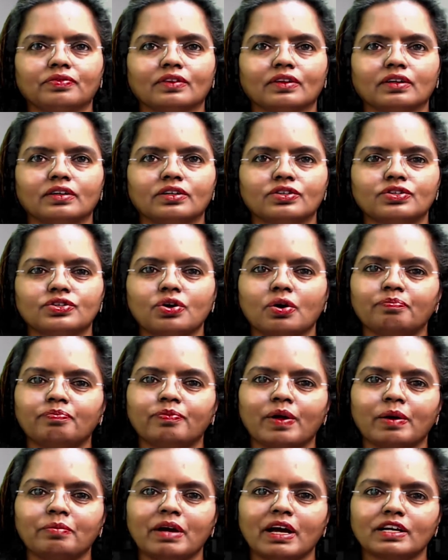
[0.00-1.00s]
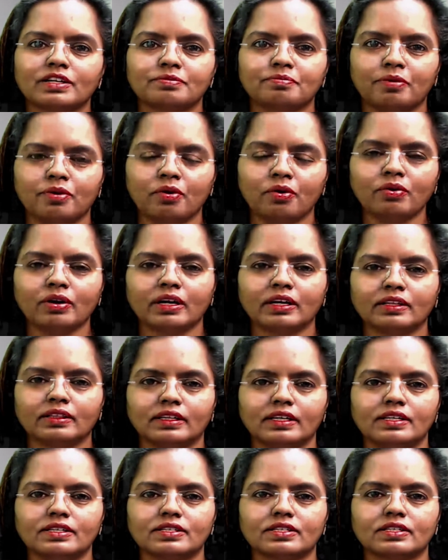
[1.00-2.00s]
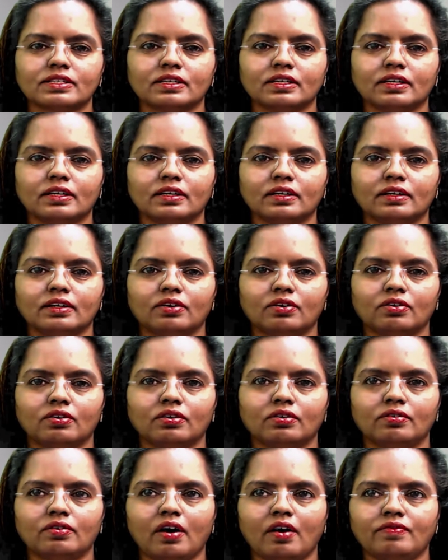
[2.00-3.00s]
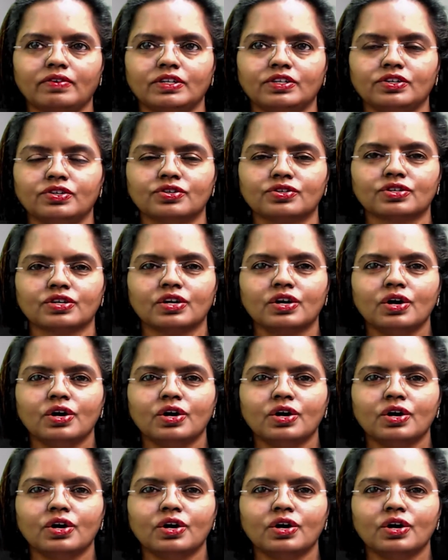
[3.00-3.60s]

stop them exploring these avenues.